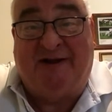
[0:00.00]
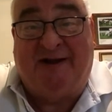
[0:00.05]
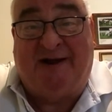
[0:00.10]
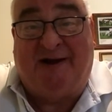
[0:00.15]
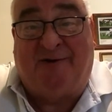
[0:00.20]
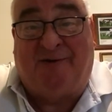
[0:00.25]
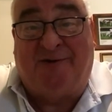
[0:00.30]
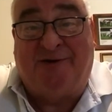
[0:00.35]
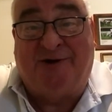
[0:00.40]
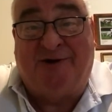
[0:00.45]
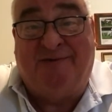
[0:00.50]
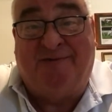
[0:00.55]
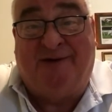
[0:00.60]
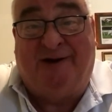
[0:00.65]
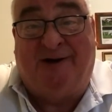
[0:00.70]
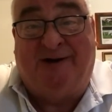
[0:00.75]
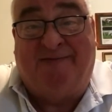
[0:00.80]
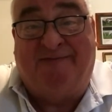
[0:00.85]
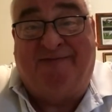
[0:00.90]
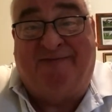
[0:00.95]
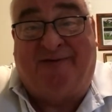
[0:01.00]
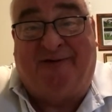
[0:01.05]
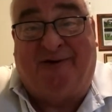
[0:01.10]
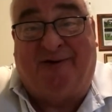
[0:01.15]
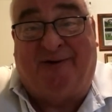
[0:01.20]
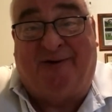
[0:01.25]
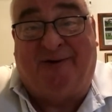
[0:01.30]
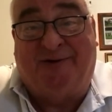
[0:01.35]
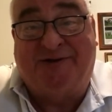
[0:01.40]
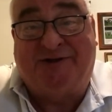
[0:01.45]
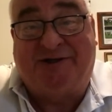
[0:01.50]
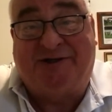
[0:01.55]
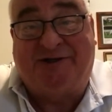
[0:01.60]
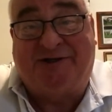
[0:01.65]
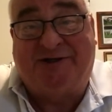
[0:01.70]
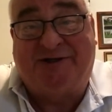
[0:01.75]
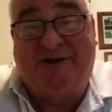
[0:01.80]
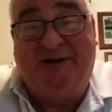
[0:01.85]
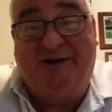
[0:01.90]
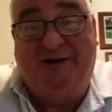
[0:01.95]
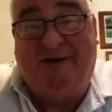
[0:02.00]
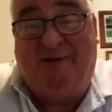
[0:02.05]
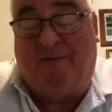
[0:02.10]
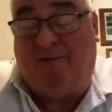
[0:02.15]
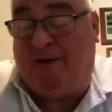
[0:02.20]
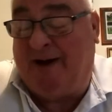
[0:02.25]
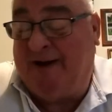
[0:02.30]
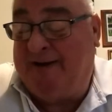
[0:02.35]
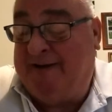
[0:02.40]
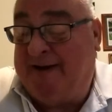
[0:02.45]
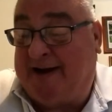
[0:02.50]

That'll do me for a horse that's won